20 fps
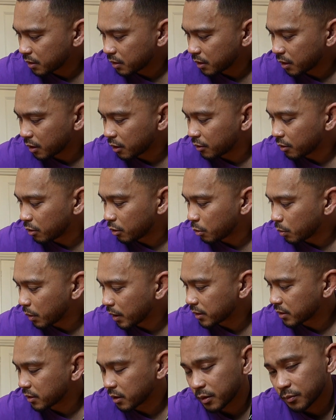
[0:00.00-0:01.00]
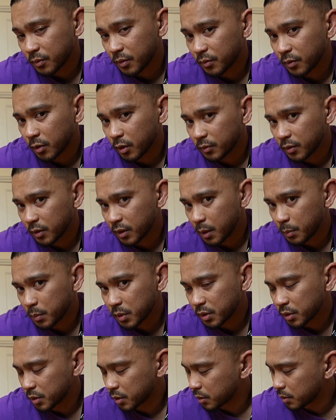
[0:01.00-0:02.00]
are always kind of involved in that
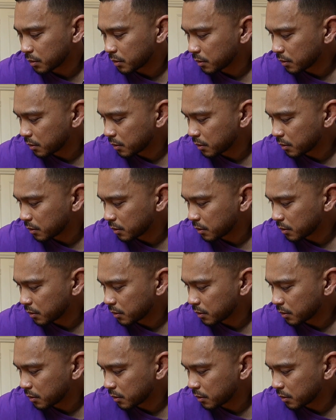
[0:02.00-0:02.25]
position.